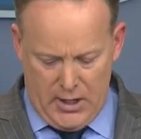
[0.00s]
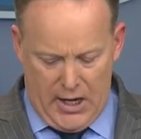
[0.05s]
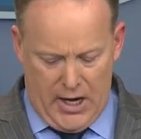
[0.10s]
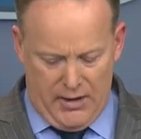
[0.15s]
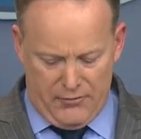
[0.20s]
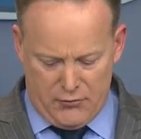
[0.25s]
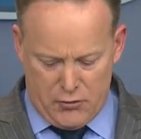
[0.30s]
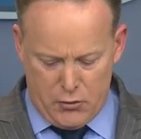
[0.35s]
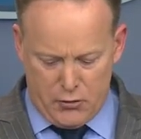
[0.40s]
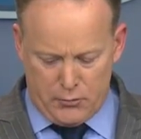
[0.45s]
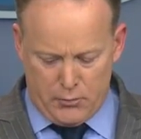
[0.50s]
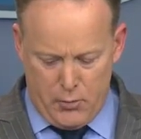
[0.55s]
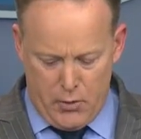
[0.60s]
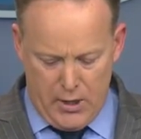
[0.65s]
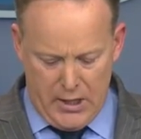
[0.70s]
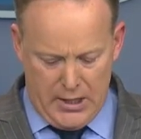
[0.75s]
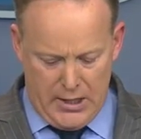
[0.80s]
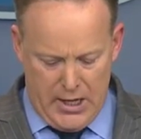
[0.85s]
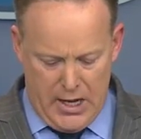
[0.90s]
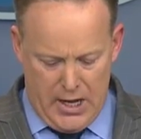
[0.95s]
After it was
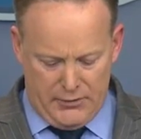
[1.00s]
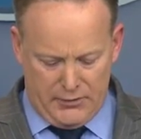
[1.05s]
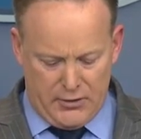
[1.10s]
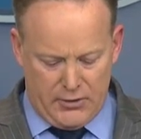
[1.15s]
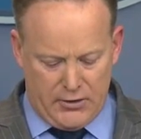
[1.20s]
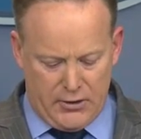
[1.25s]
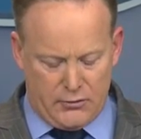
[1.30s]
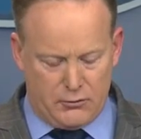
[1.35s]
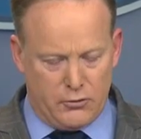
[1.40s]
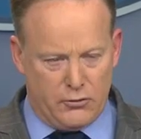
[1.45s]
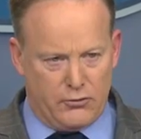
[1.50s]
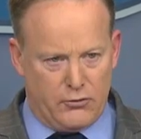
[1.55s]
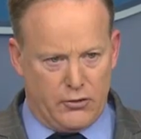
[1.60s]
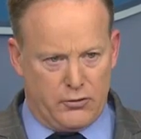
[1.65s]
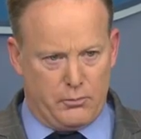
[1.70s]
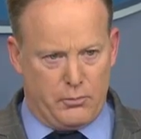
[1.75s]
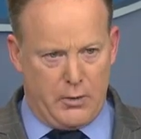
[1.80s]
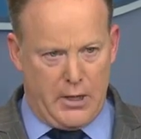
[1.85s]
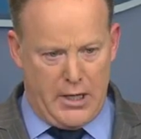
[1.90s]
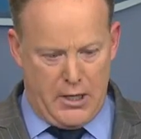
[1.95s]
pointed out that this was
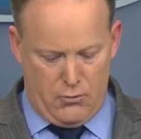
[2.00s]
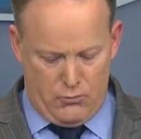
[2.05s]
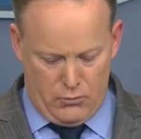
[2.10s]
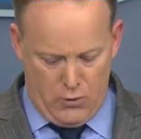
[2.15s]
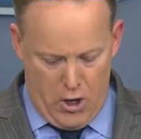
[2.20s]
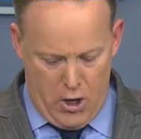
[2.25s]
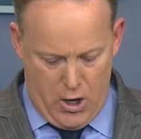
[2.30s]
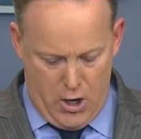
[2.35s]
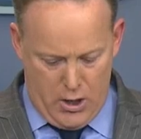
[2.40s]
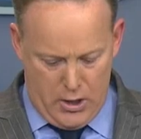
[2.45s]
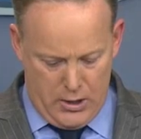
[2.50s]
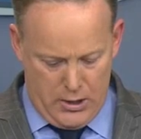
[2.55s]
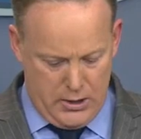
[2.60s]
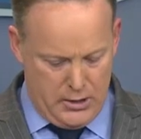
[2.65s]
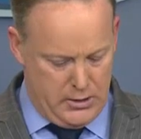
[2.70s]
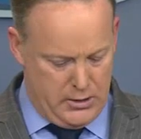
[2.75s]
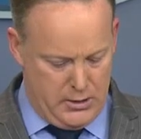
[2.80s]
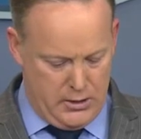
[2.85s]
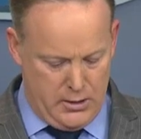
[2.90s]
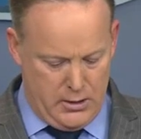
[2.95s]
just plain wrong,
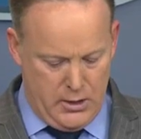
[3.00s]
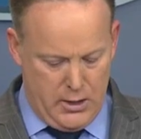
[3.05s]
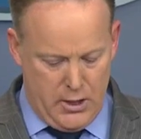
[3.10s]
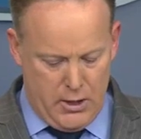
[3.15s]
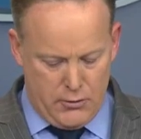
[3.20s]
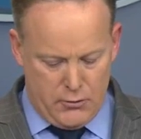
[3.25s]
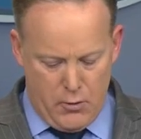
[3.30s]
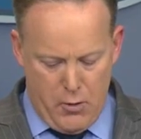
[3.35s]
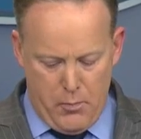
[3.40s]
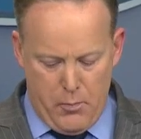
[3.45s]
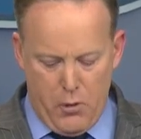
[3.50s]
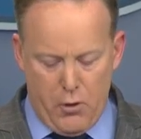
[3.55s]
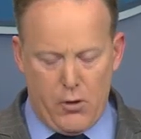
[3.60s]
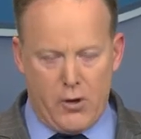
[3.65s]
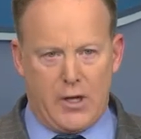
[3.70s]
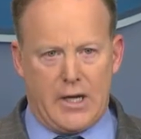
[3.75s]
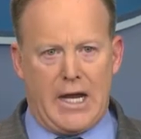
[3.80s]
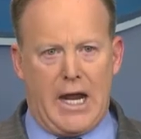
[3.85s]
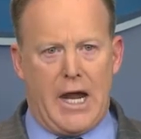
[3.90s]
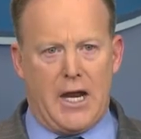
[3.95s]
the
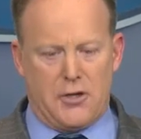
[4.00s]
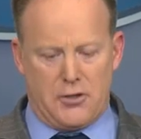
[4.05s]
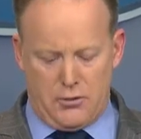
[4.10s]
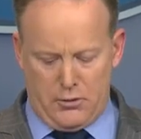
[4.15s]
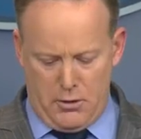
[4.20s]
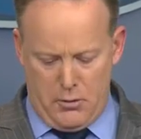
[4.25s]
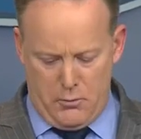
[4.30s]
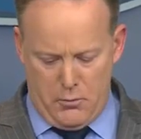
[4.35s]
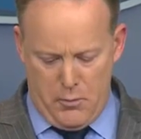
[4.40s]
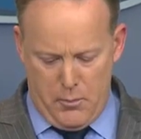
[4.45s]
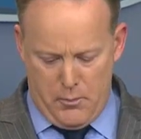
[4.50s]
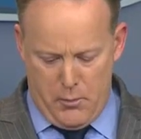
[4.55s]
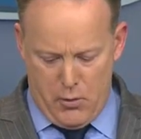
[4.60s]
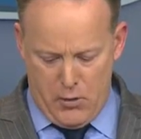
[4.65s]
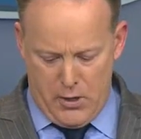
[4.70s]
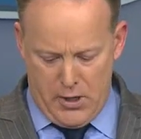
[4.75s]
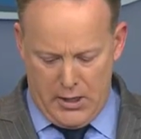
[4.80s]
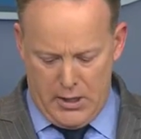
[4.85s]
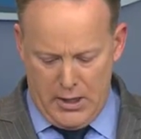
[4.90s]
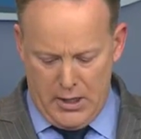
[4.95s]
reporter casually
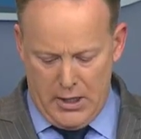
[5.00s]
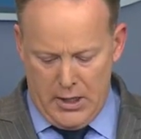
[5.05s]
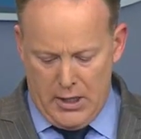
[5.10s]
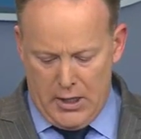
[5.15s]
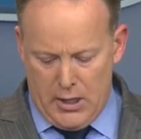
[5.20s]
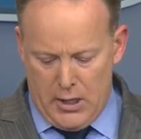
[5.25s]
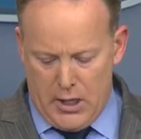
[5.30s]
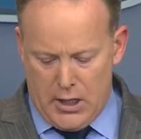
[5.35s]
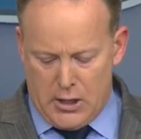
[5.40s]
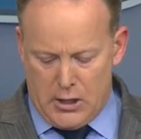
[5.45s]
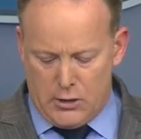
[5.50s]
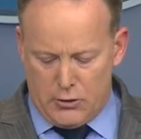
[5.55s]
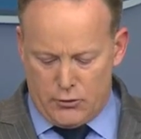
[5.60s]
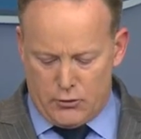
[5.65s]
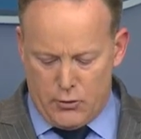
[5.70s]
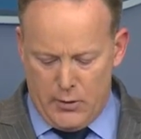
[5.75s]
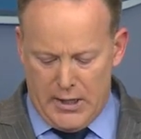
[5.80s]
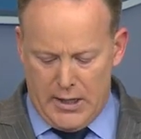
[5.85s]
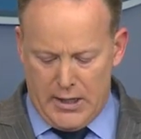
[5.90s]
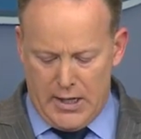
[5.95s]
reported and
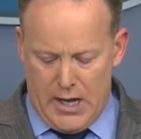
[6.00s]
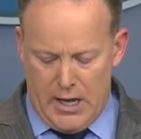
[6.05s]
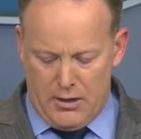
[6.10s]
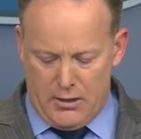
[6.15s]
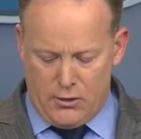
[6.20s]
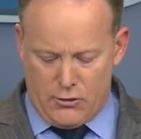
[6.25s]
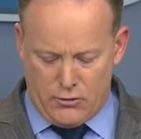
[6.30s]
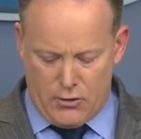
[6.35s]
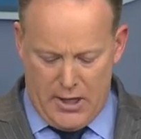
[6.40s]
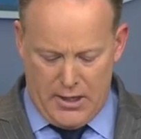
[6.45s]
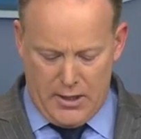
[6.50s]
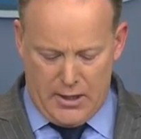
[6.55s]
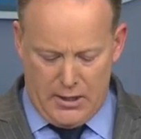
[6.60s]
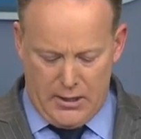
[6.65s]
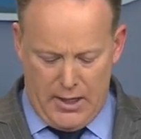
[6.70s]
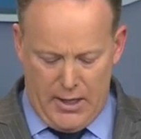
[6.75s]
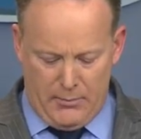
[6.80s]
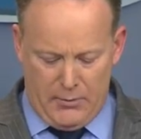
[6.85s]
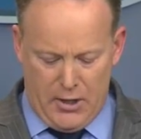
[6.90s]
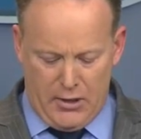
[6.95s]
tweeted out and tried to
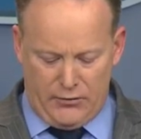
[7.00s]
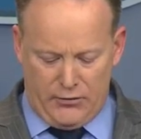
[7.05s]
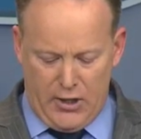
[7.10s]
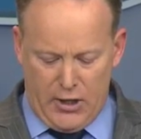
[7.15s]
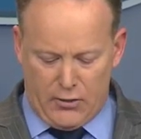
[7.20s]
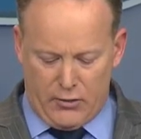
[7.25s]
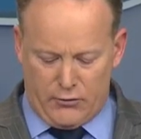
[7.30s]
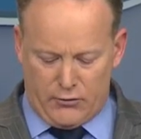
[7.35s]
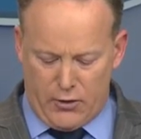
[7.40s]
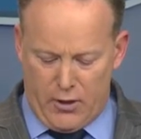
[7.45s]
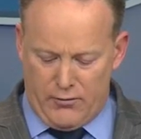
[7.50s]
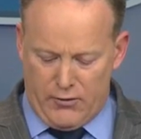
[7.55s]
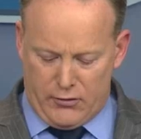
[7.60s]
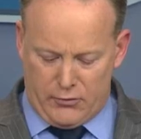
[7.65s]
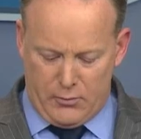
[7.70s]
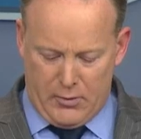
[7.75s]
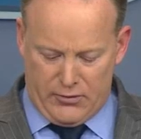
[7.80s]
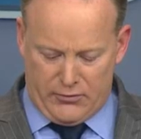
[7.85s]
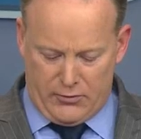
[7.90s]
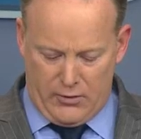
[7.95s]
claim that a Secret
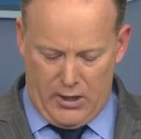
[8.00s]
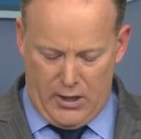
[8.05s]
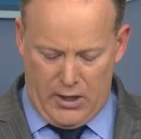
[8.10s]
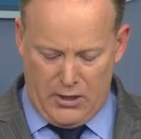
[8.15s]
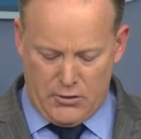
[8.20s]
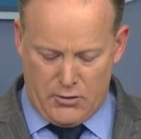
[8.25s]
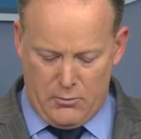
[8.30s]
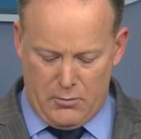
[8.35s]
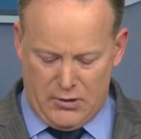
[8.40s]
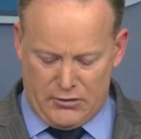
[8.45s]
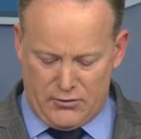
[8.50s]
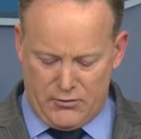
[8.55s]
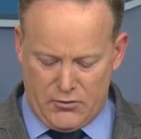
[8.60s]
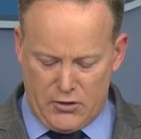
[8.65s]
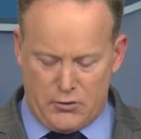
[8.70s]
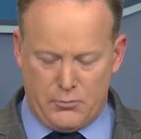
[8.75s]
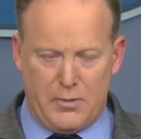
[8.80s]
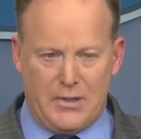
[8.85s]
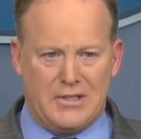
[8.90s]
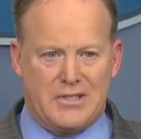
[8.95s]
Service agent must have
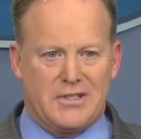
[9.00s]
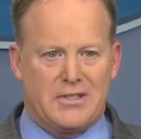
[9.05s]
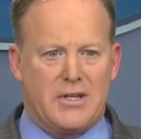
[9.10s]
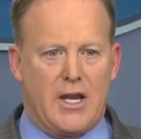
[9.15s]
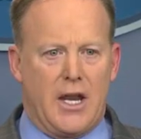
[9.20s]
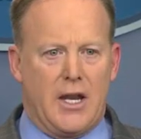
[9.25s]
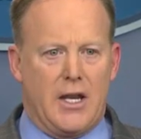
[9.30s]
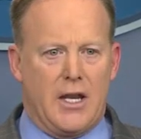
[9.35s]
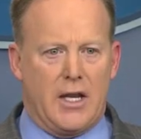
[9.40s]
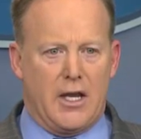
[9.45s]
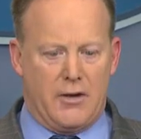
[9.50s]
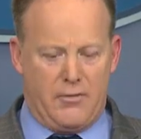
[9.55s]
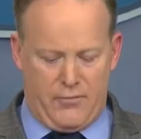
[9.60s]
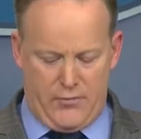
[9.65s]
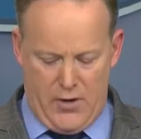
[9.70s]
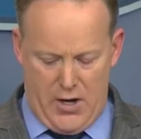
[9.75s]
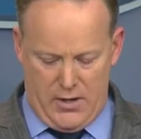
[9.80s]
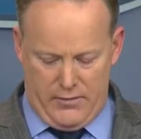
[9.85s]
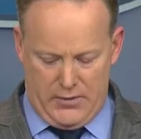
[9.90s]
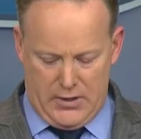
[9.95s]
just been standing in
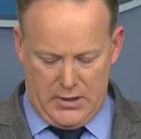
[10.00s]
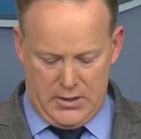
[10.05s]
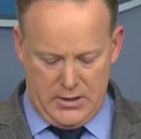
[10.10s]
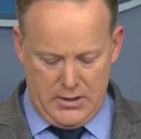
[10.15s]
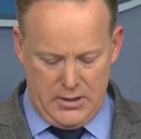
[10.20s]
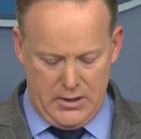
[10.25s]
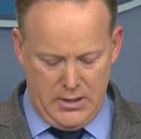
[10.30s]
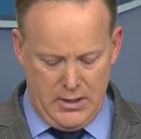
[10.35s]
front of it.